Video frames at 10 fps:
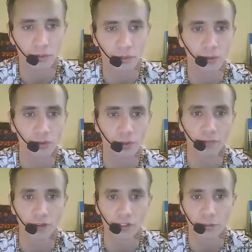cause
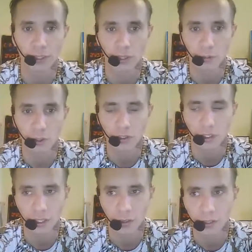of regional inequality
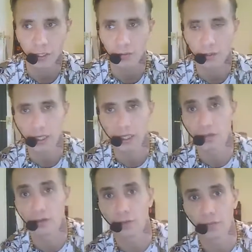in
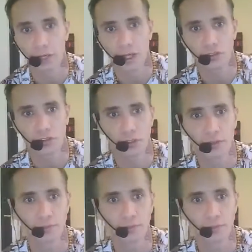of the country.